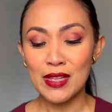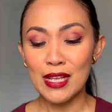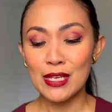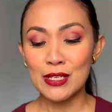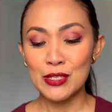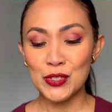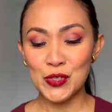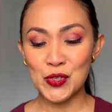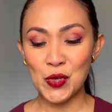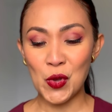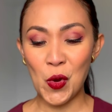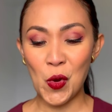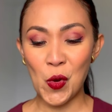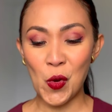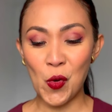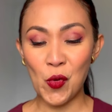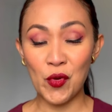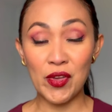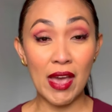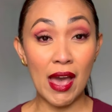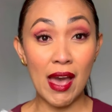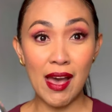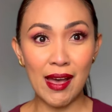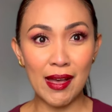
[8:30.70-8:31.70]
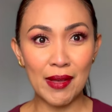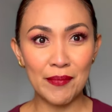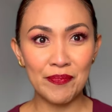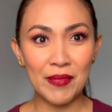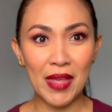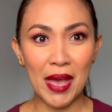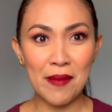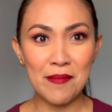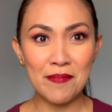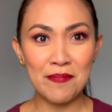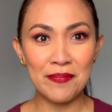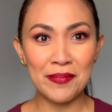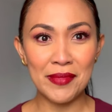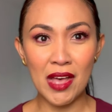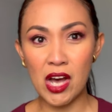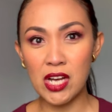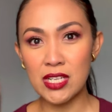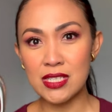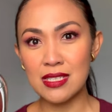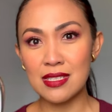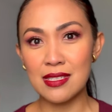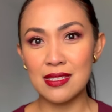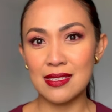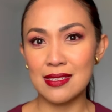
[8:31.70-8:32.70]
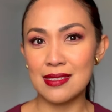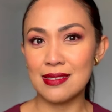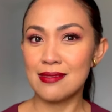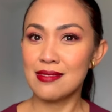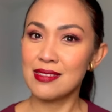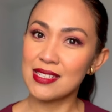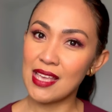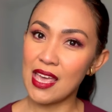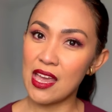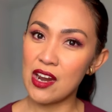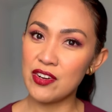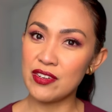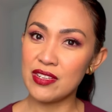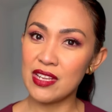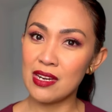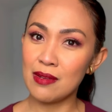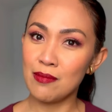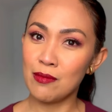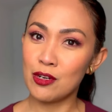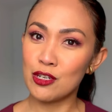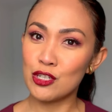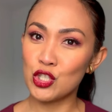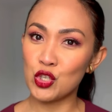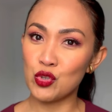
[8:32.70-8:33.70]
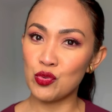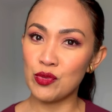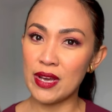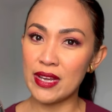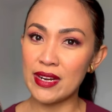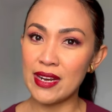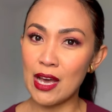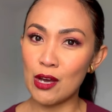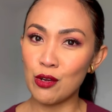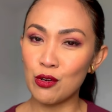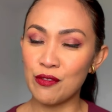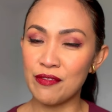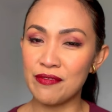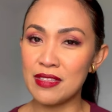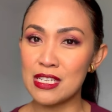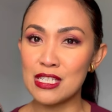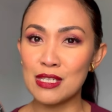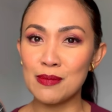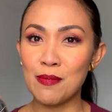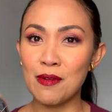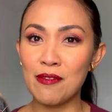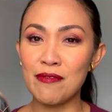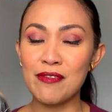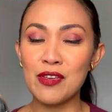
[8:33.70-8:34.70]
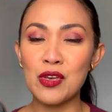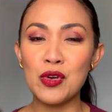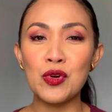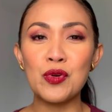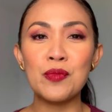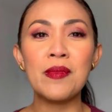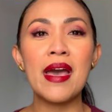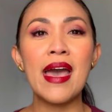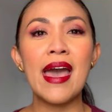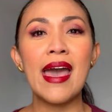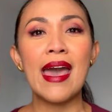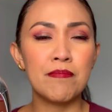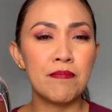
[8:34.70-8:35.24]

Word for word: So yeah, I'm not scared anymore to run out of this perfume.